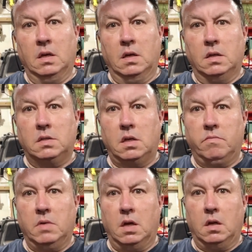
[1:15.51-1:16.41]
Saved
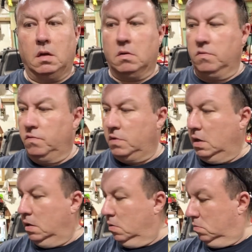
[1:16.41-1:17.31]
me a headache of
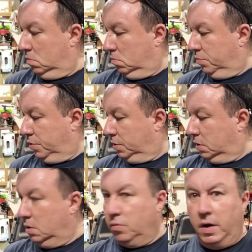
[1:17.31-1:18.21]
getting out bolts
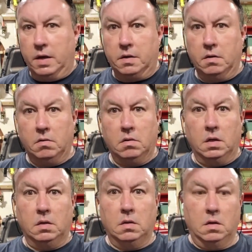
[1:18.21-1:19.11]
on the rack here,
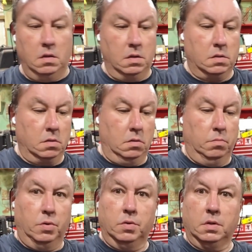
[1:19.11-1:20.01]
and this little
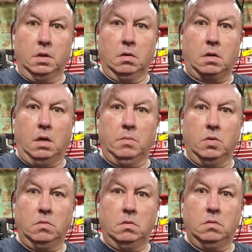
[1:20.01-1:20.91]
bolt here came
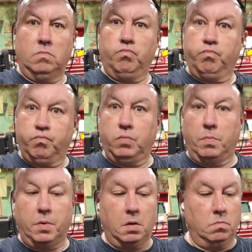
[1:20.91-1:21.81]
out, no
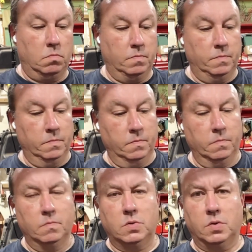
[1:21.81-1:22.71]
problem.
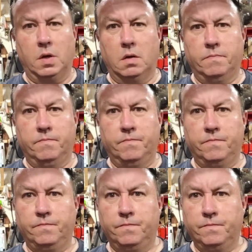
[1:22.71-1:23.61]
So yeah,
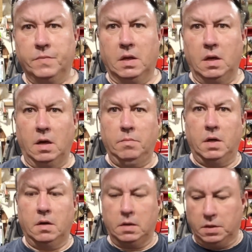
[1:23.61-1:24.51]
I'm
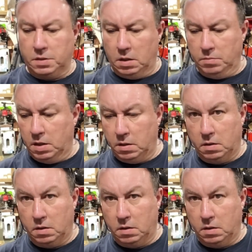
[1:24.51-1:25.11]
not, like I said, I'm not